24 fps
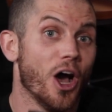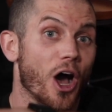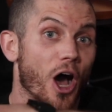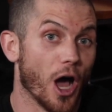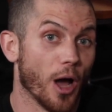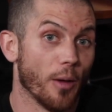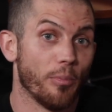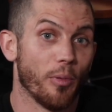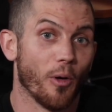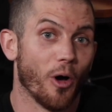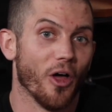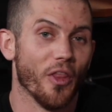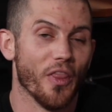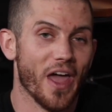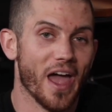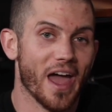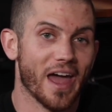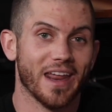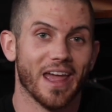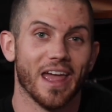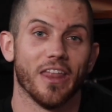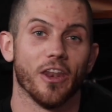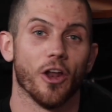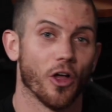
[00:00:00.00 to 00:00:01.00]
up on
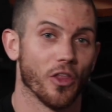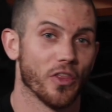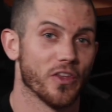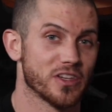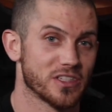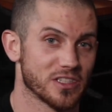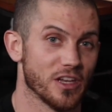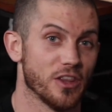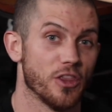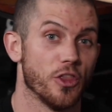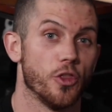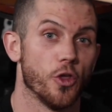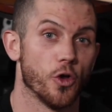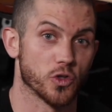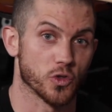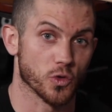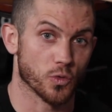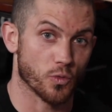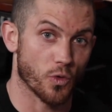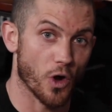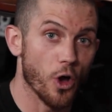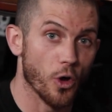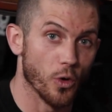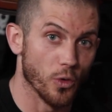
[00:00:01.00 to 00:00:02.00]
that, and all of a sudden those
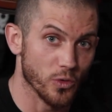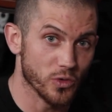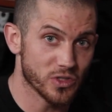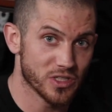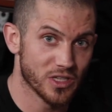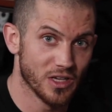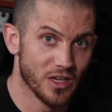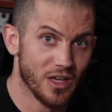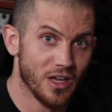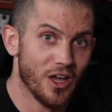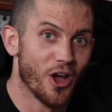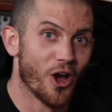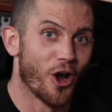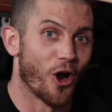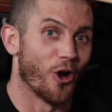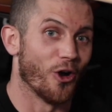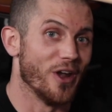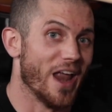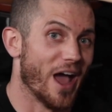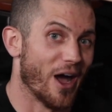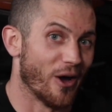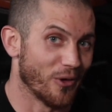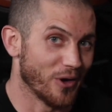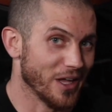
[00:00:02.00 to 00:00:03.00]
rows are
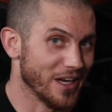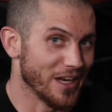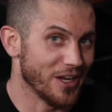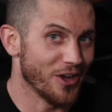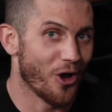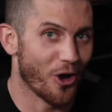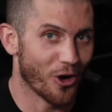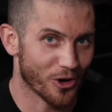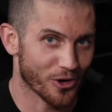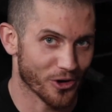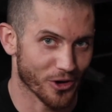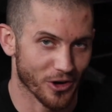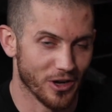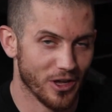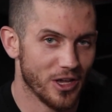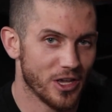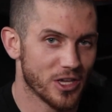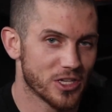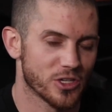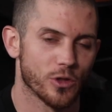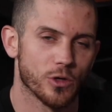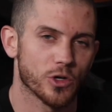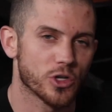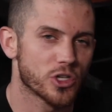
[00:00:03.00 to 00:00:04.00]
now getting harder.
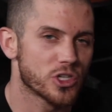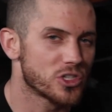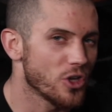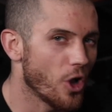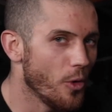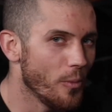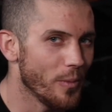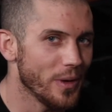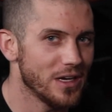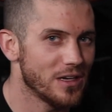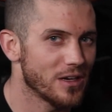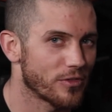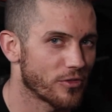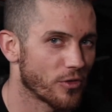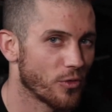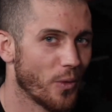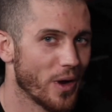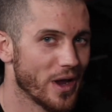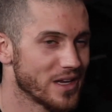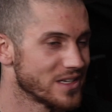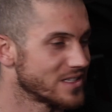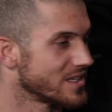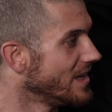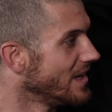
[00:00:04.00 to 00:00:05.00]
So there's so many different
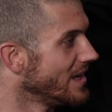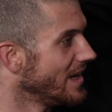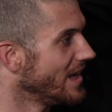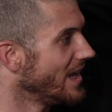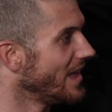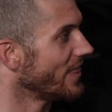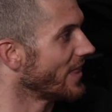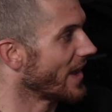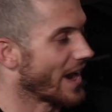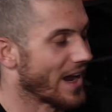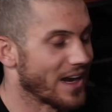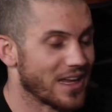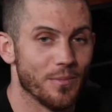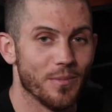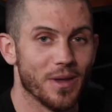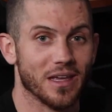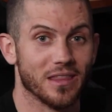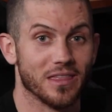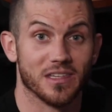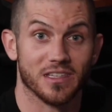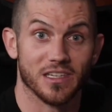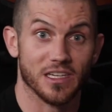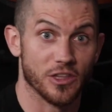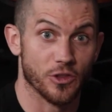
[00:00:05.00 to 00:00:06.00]
ways that I can
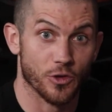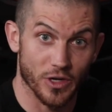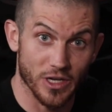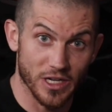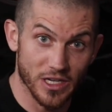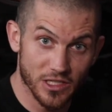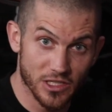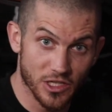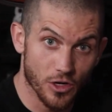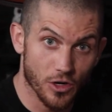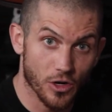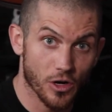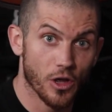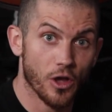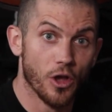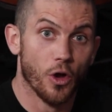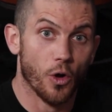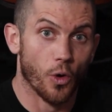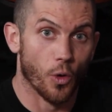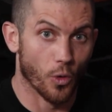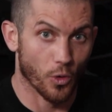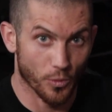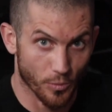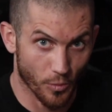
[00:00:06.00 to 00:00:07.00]
make this either easier
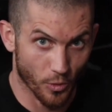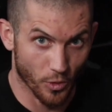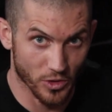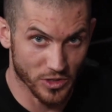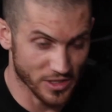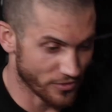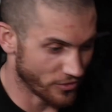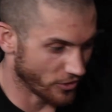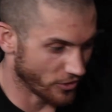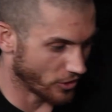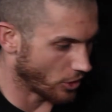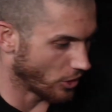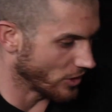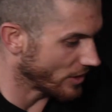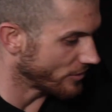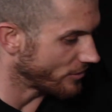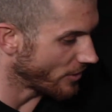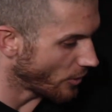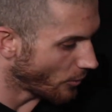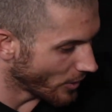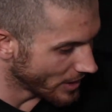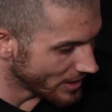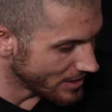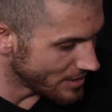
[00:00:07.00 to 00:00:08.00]
or more difficult. If I
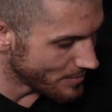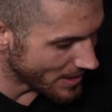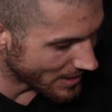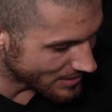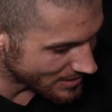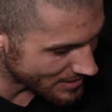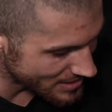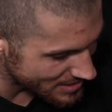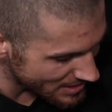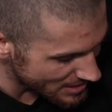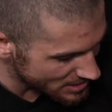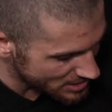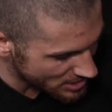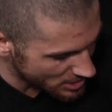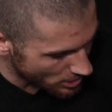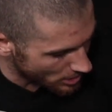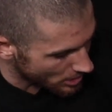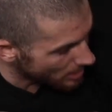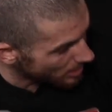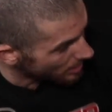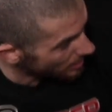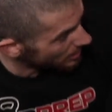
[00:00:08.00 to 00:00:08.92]
wanted to make this easier,